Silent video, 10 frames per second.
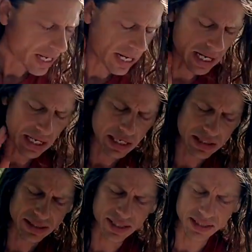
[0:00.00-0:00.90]

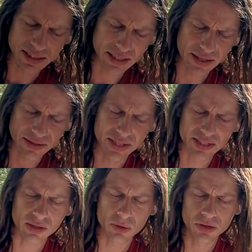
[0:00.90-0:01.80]
And since
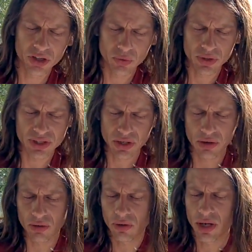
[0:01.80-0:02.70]
this culture was
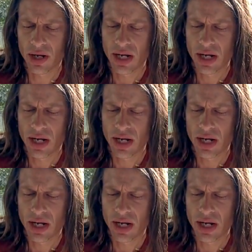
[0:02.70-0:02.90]
so